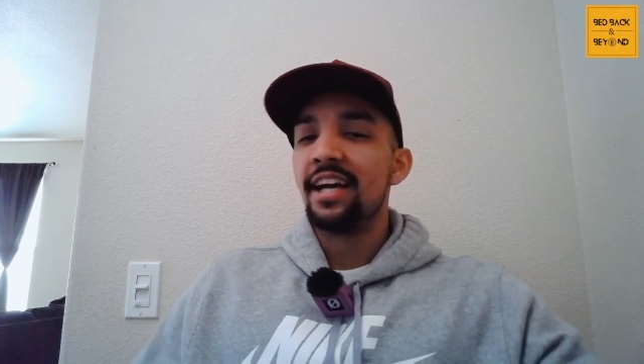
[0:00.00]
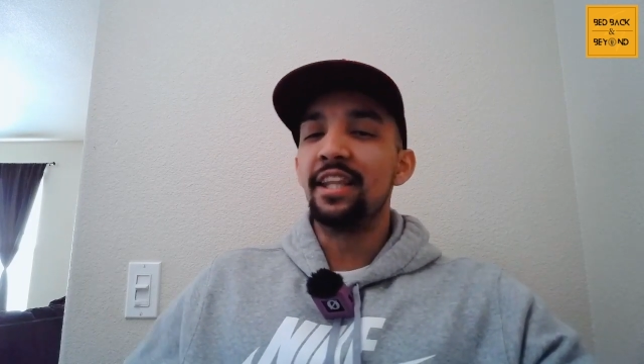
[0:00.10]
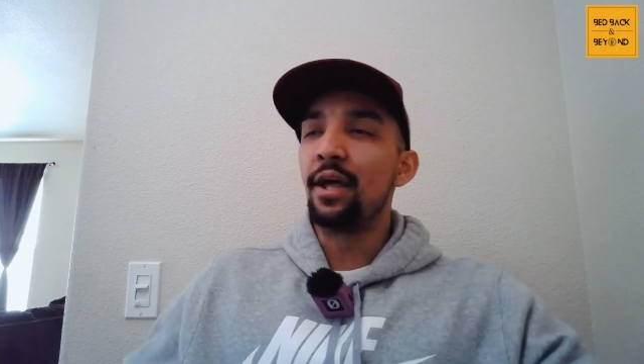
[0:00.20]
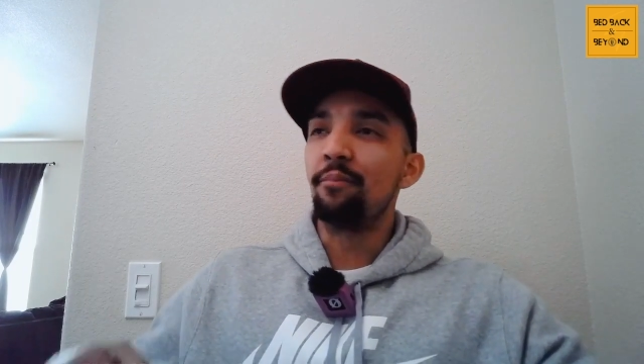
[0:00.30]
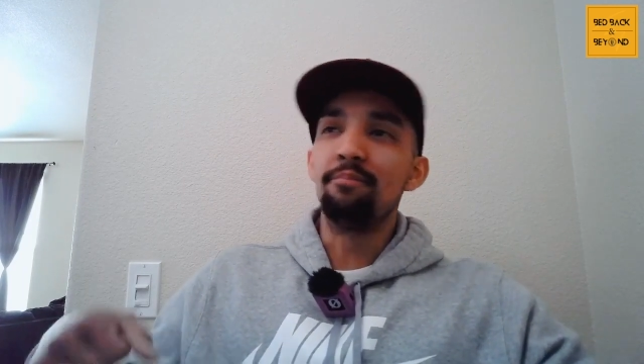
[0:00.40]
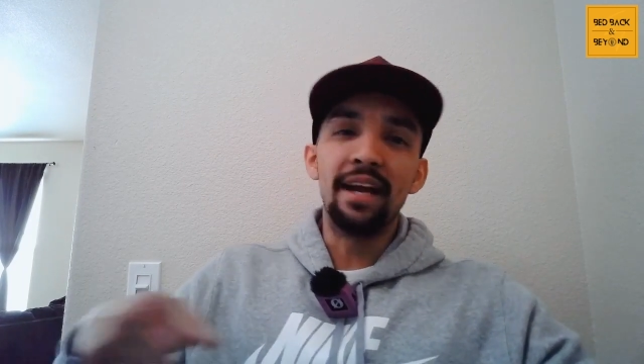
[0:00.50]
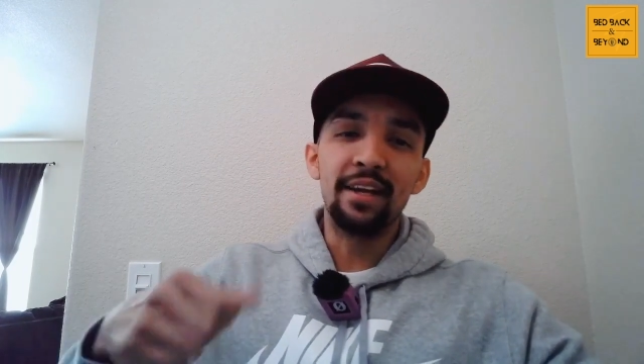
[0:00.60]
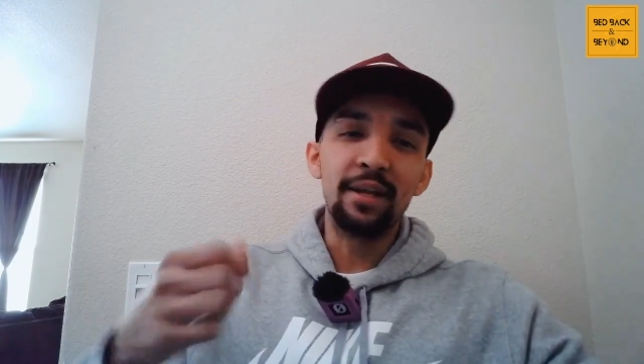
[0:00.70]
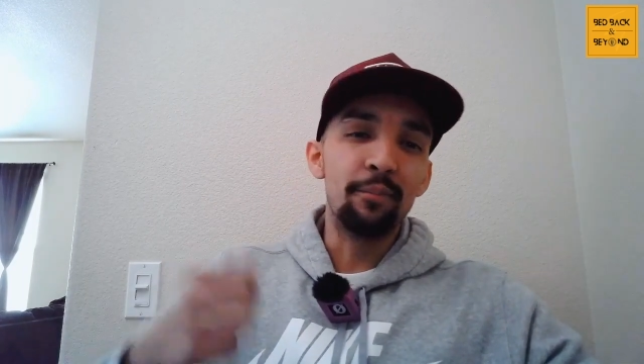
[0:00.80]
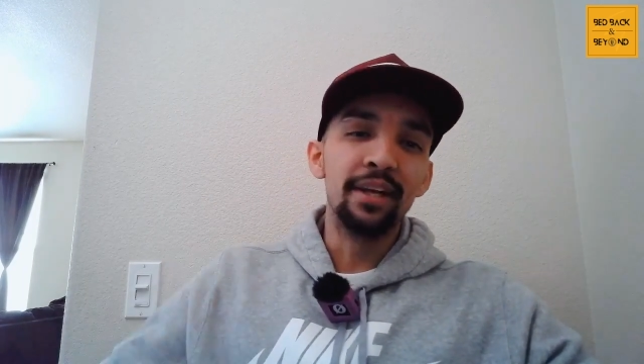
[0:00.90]
And then
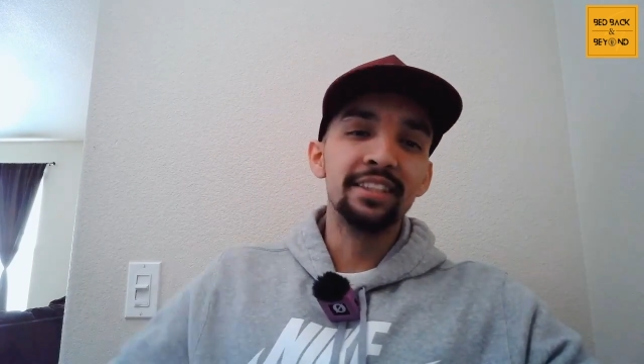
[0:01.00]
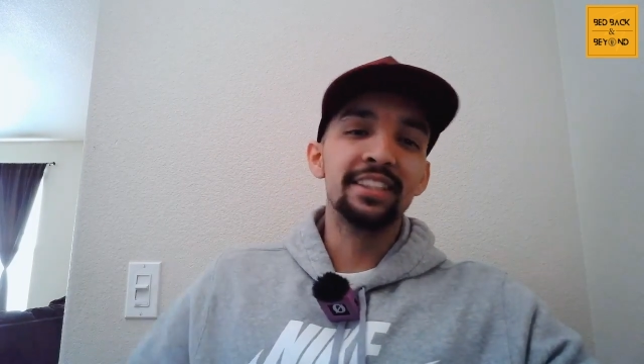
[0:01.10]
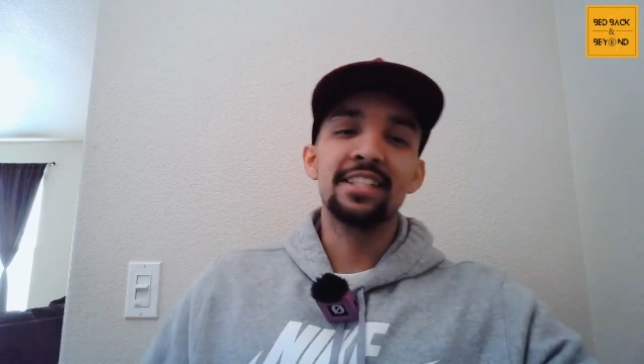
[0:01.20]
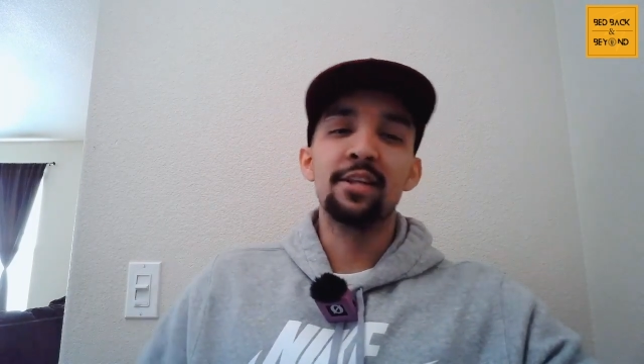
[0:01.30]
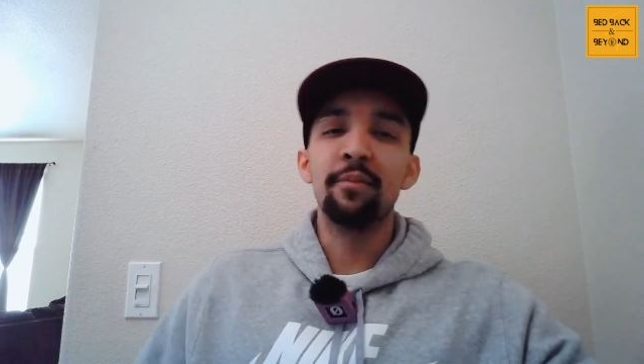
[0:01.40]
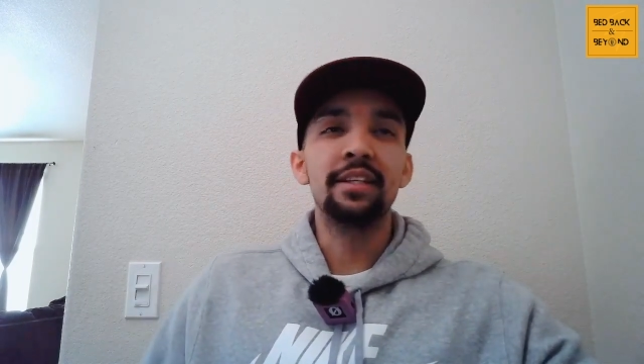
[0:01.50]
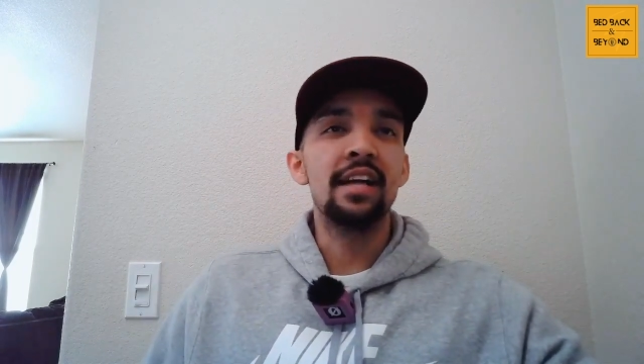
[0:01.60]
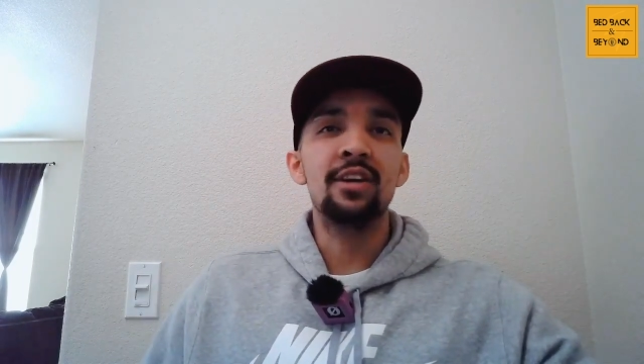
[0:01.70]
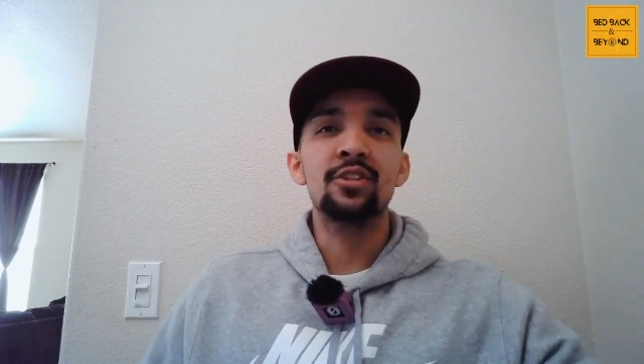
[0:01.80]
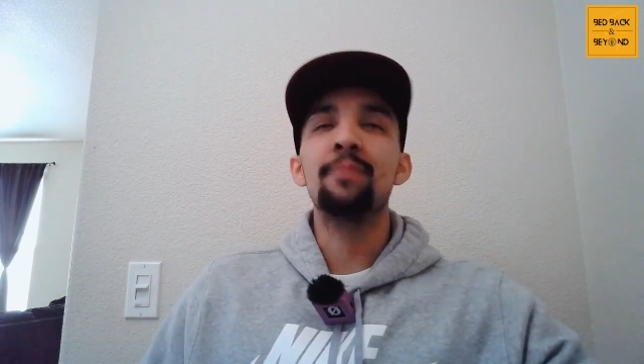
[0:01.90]
bam, he brings in some
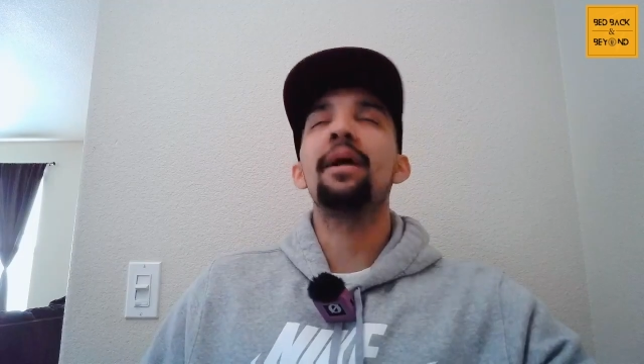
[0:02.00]
McDonald's. I'm